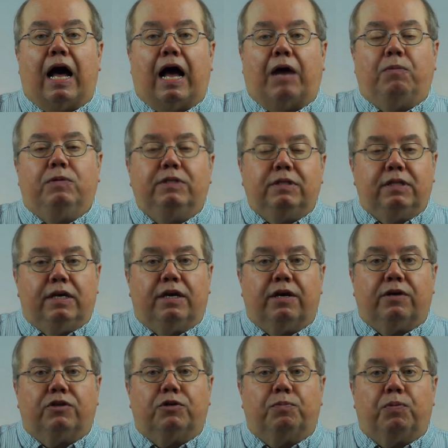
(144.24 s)
I was
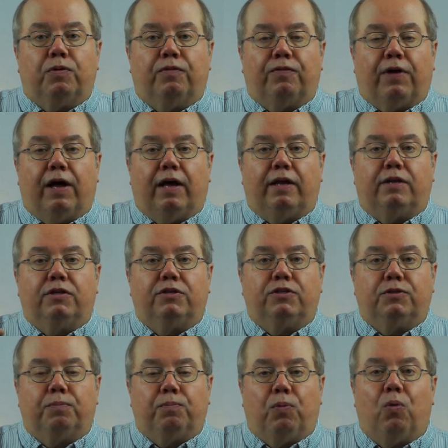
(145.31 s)
there to provide
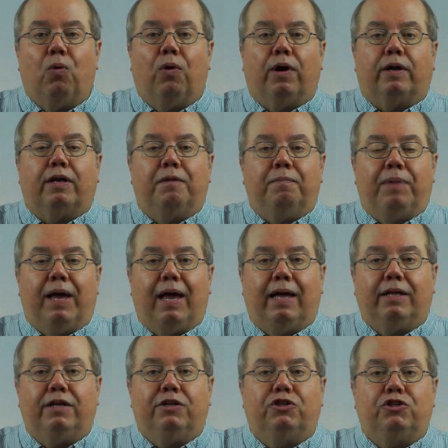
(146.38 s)
support,
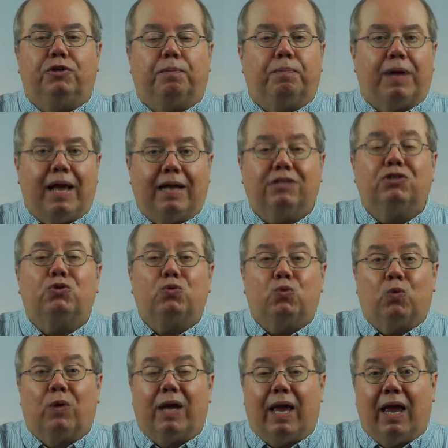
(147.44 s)
companionship,
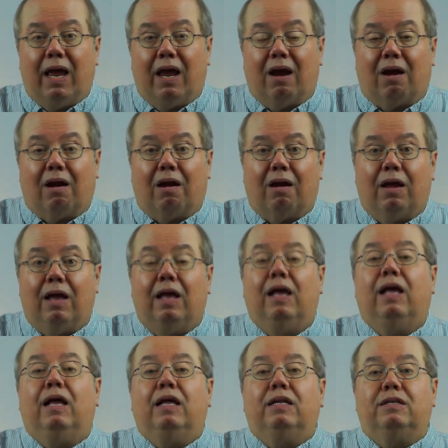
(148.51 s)
pastoral care
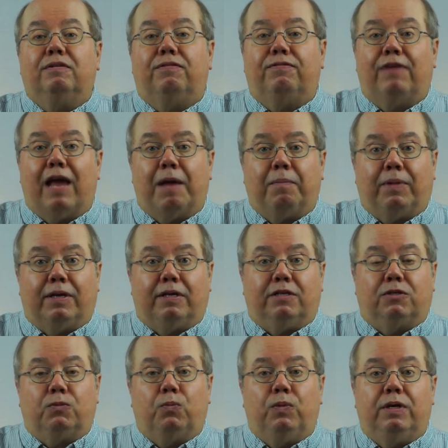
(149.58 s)
to
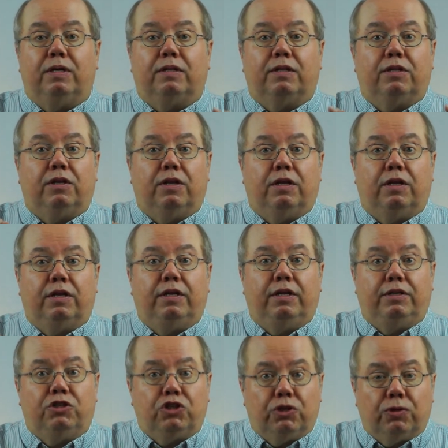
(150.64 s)
families with
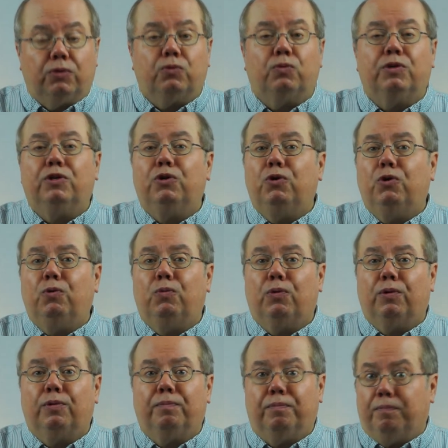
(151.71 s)
children who
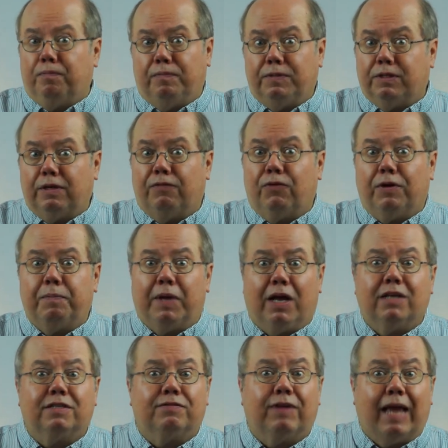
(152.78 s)
were suffering
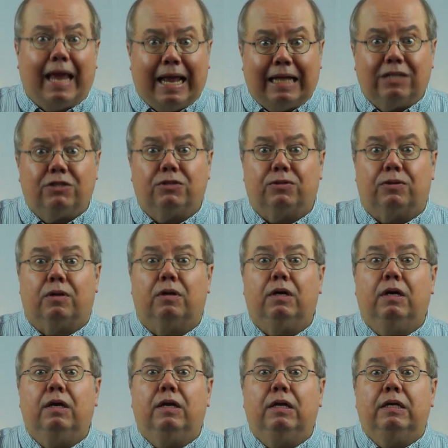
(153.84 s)
because of cancer,
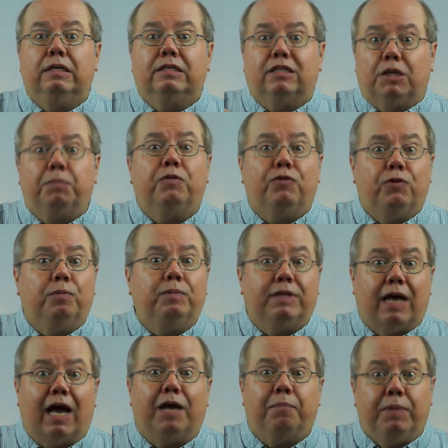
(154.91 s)
some of whom
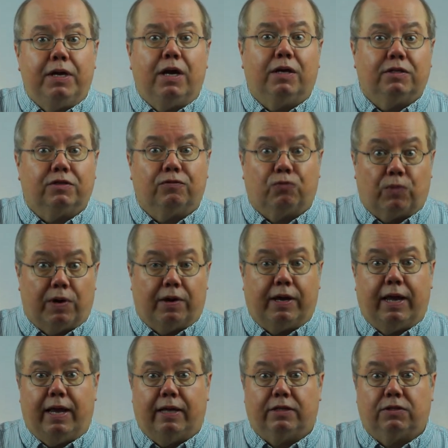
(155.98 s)
died because of rare
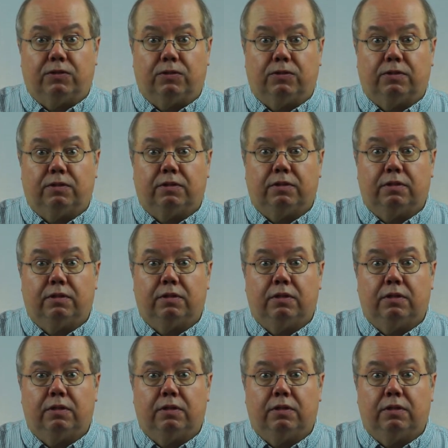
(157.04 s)
cancers.